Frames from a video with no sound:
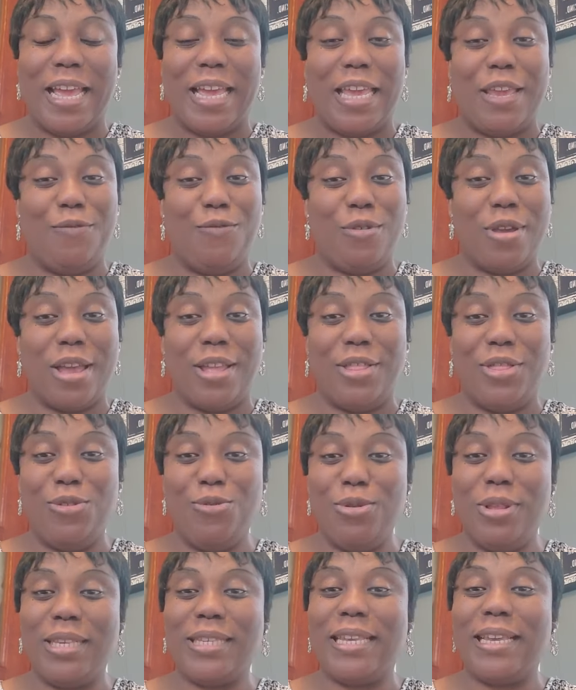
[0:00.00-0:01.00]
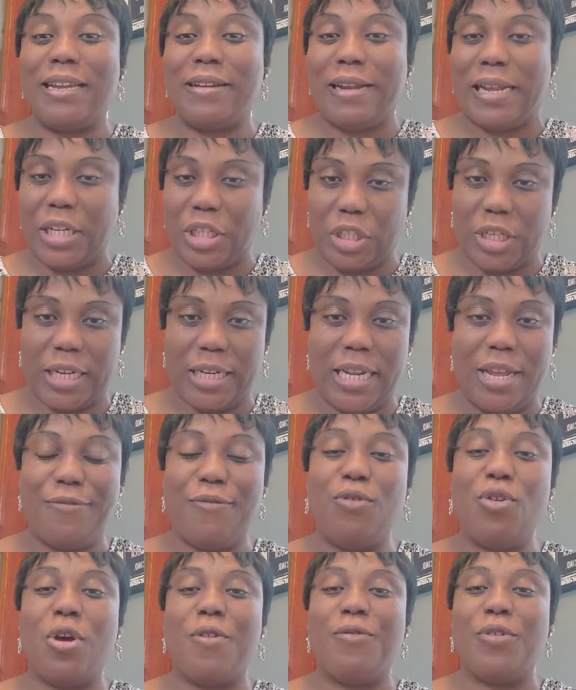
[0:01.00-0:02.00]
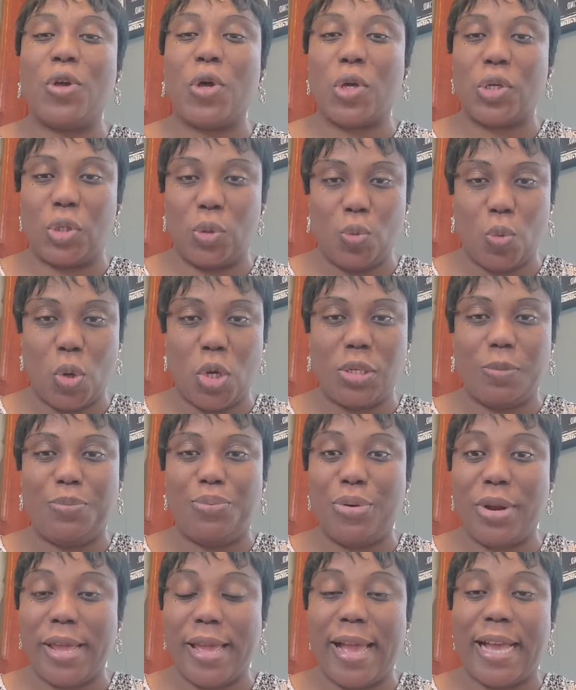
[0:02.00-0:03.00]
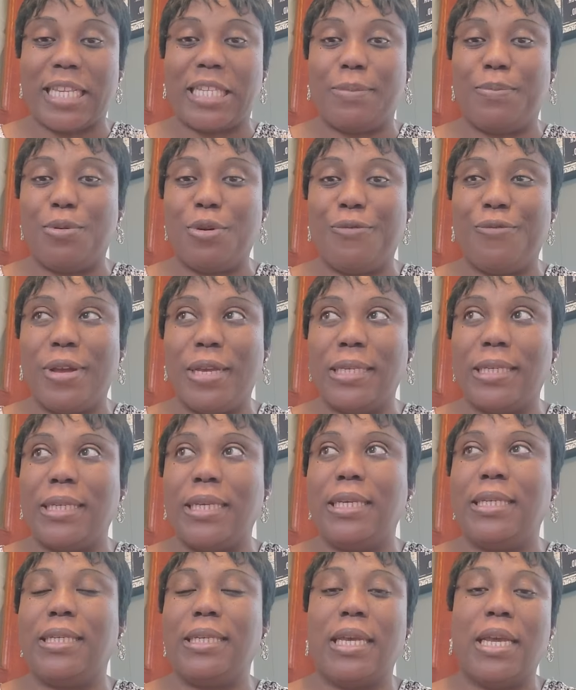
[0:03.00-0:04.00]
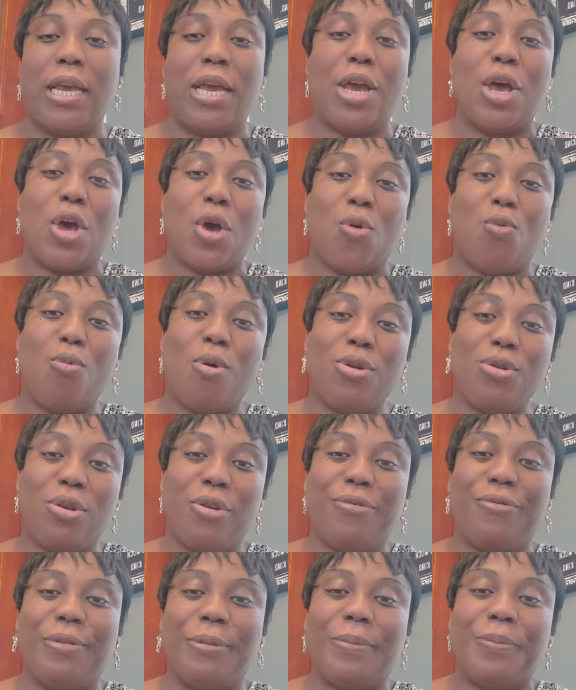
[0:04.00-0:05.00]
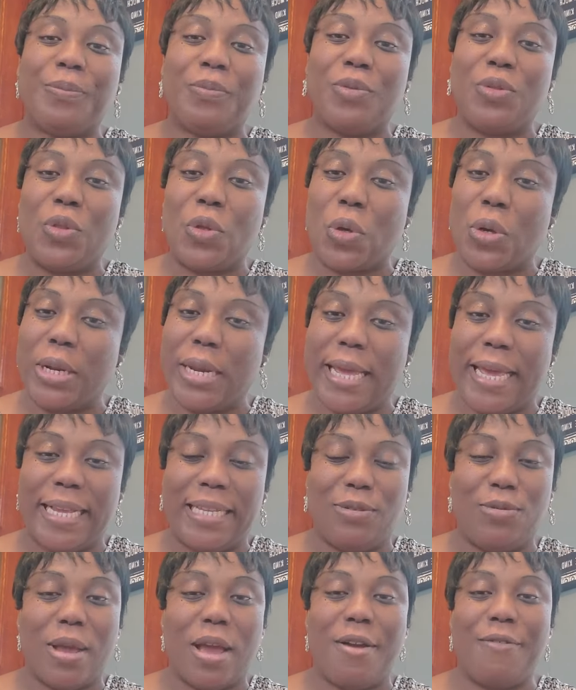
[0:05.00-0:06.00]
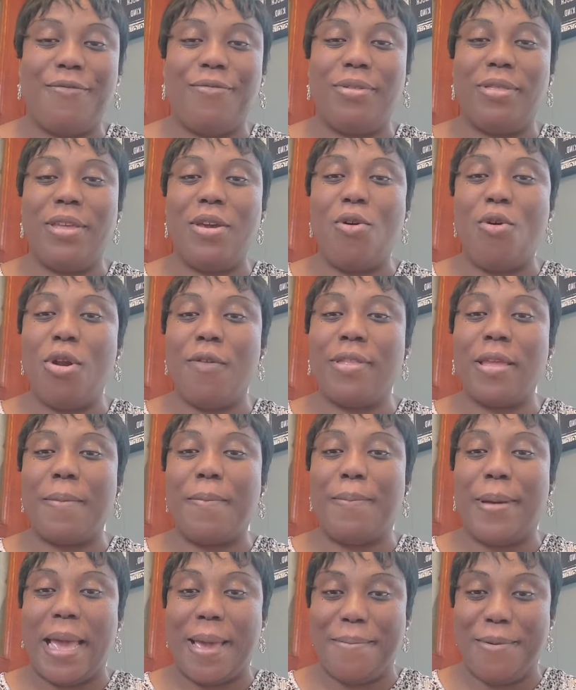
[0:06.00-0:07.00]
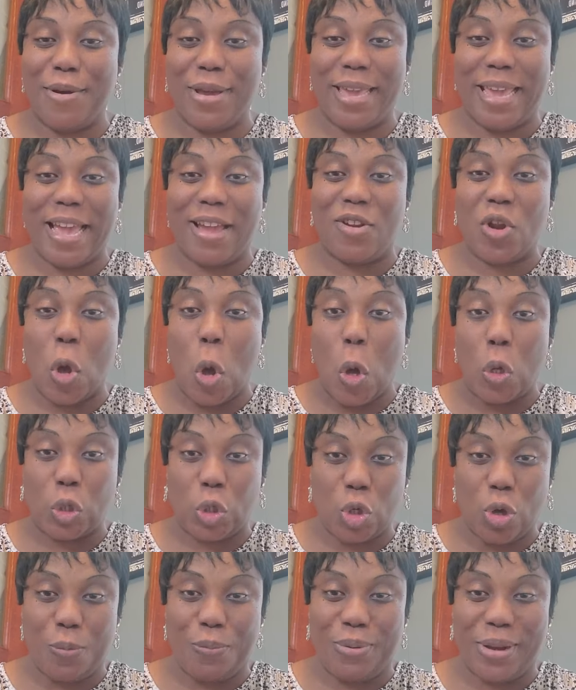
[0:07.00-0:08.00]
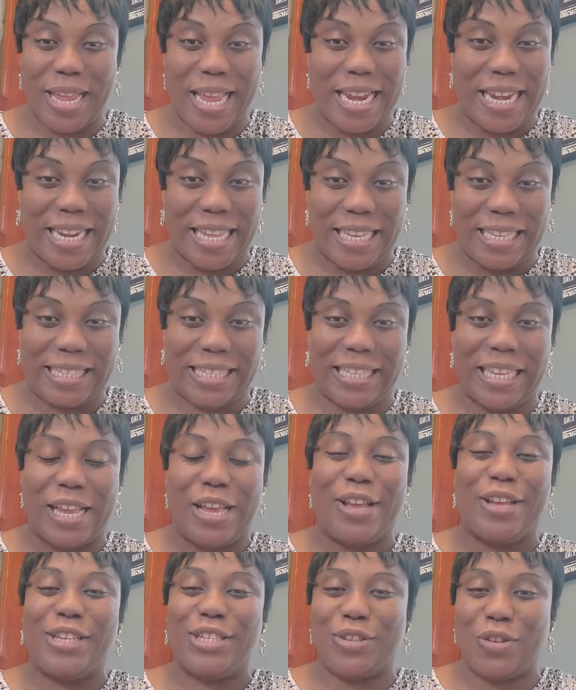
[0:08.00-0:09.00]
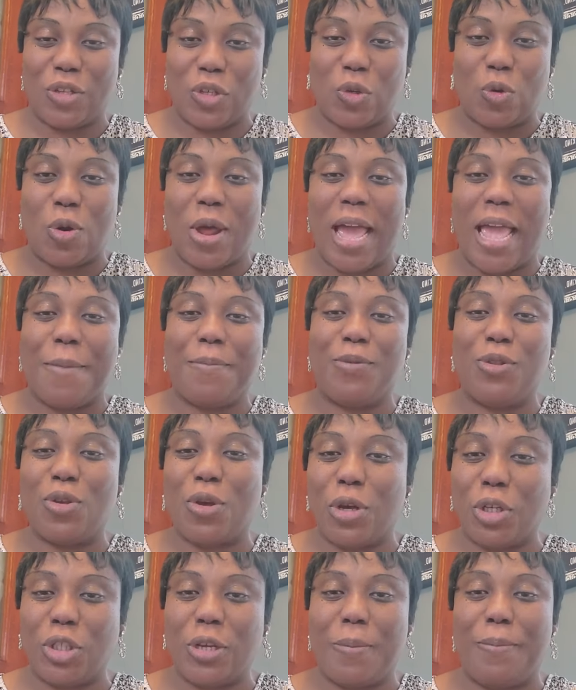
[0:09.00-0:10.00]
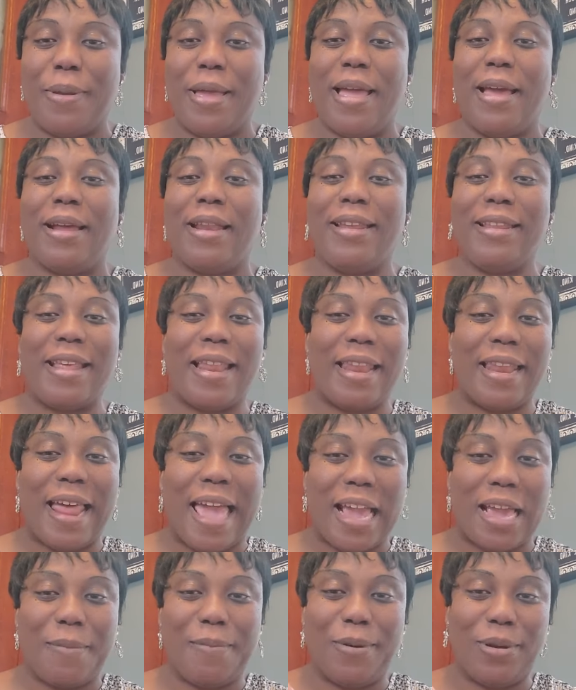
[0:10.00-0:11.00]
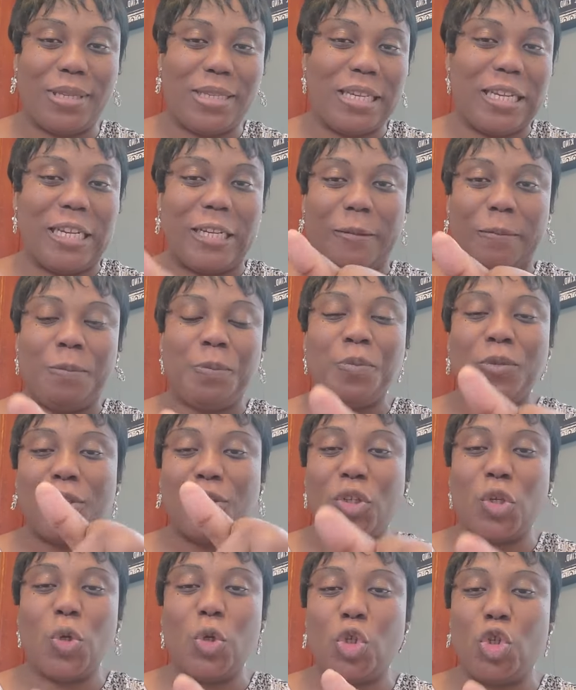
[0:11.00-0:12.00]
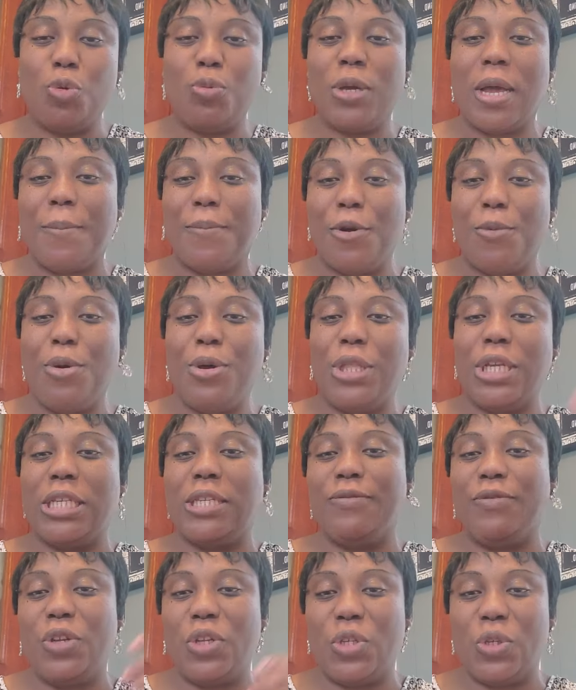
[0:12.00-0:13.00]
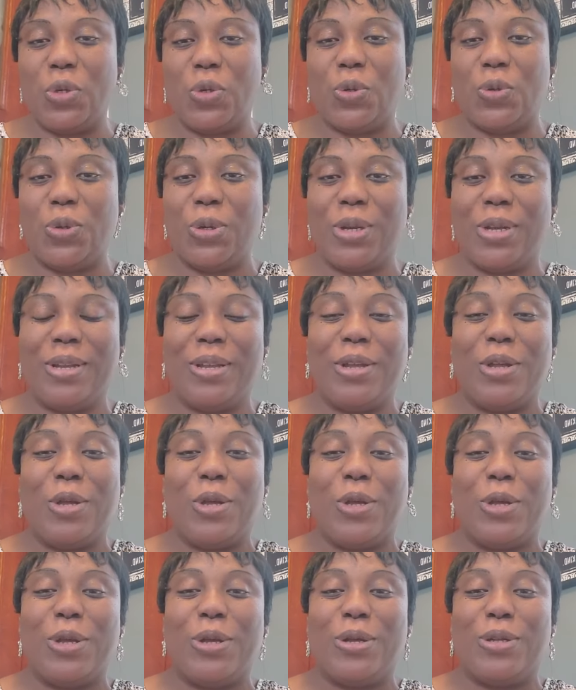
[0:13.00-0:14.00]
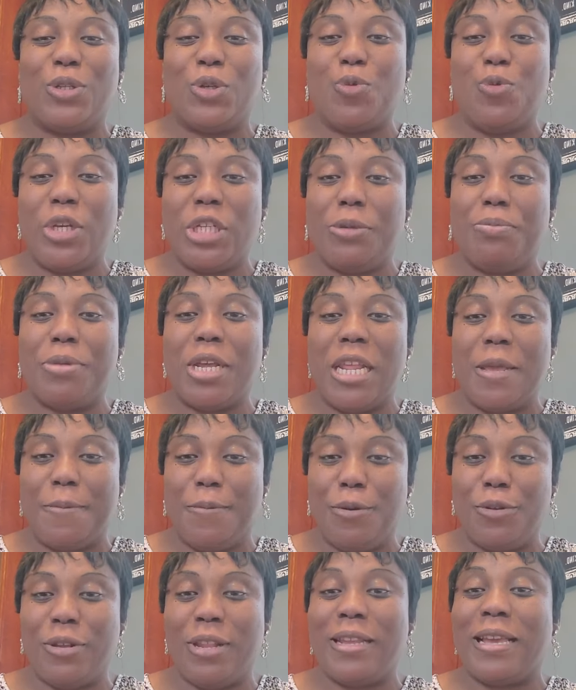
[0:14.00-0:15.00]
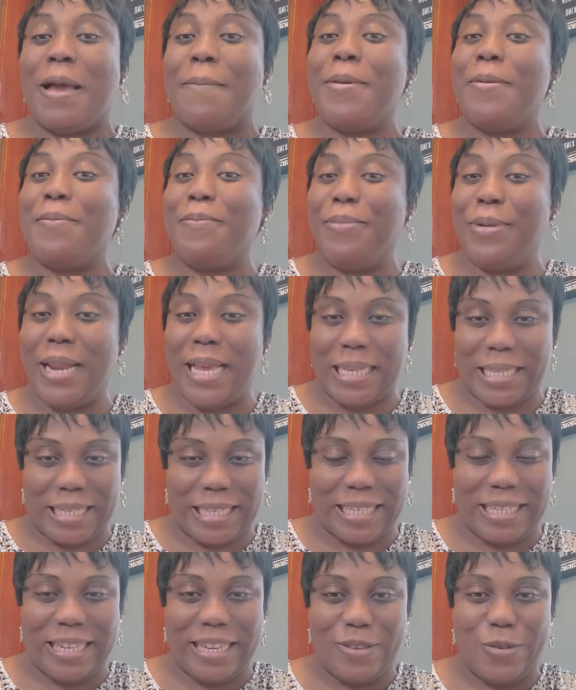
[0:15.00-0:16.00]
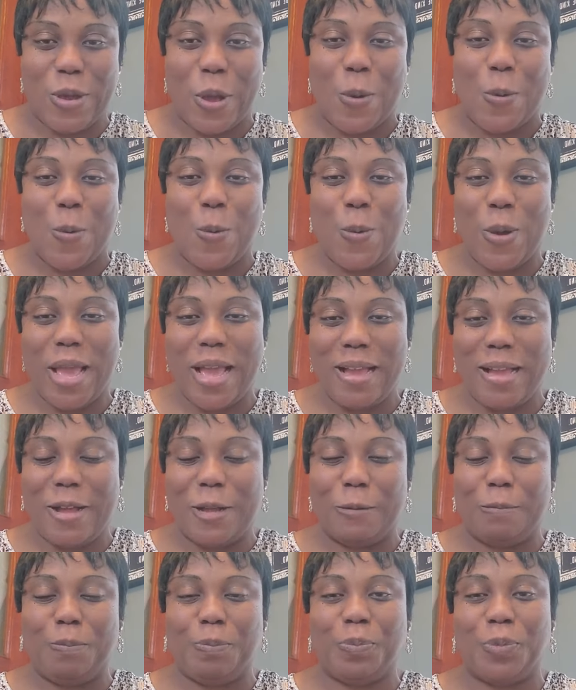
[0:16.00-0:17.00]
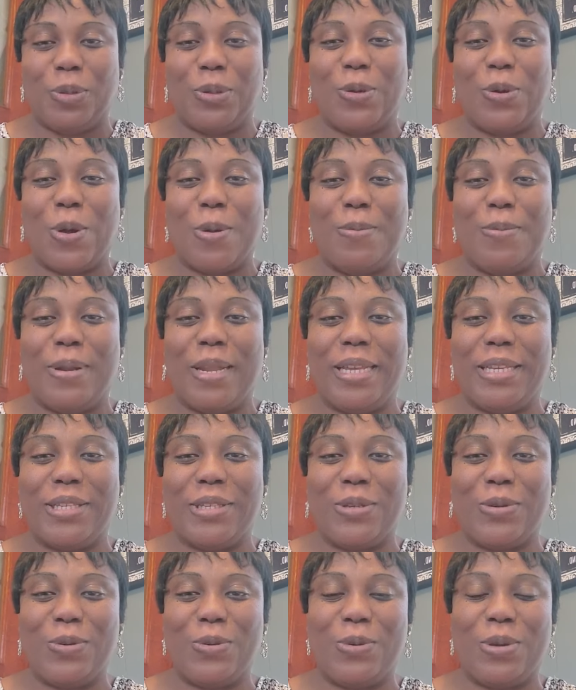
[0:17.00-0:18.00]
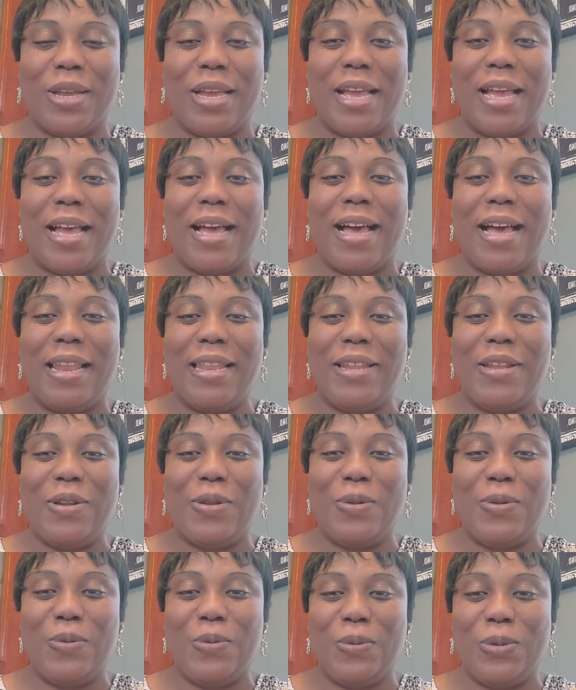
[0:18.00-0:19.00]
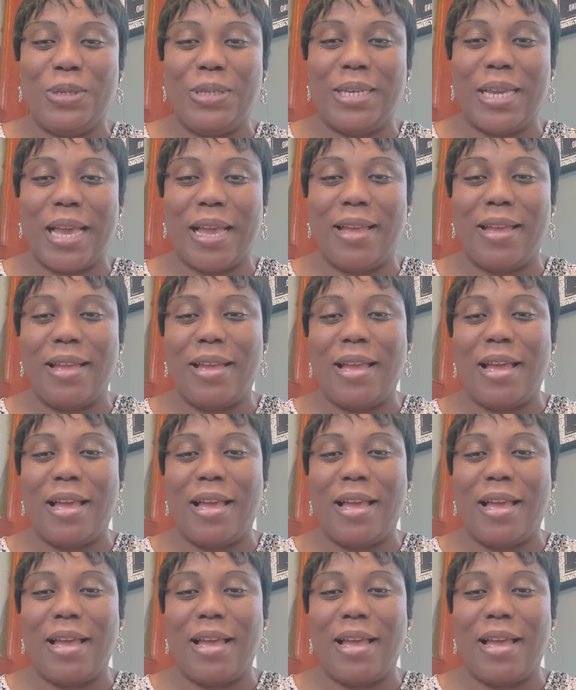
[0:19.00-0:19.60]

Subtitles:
If you are new, this is a great channel full of God's word, prayers, prophecies, word of knowledge. We have the all of the Bible here, an audio playlist. Subscribe, touch the bell, click the like button so YouTube can promote this video to reach many people so they can be blessed. You are welcome. God bless you. Hallelujah.